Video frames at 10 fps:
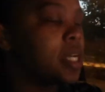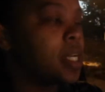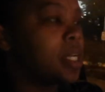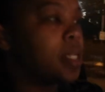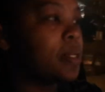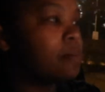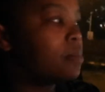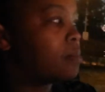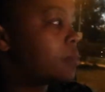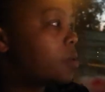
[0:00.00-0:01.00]

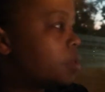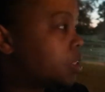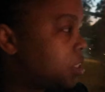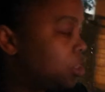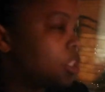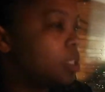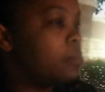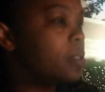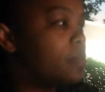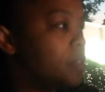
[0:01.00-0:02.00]
Um, going to the
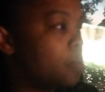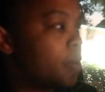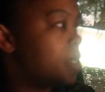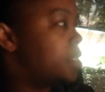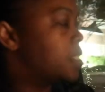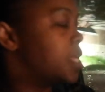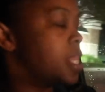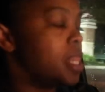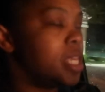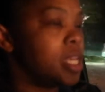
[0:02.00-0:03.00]
gym, lifting weights,
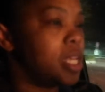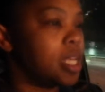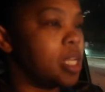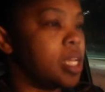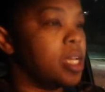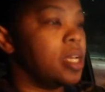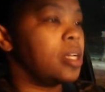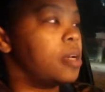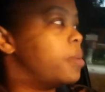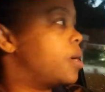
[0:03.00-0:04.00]
and
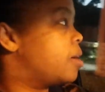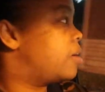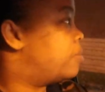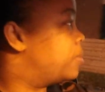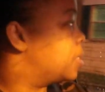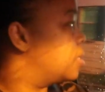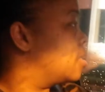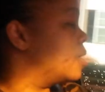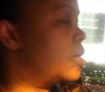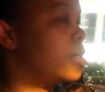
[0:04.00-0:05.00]
then coming home
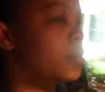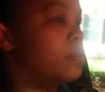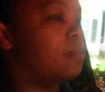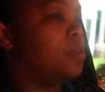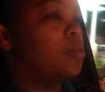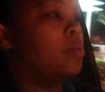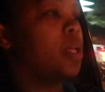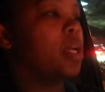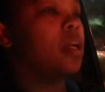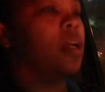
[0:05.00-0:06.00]
and um,
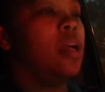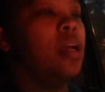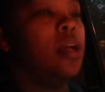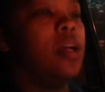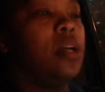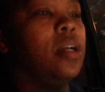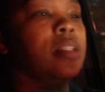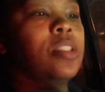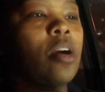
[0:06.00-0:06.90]
doing.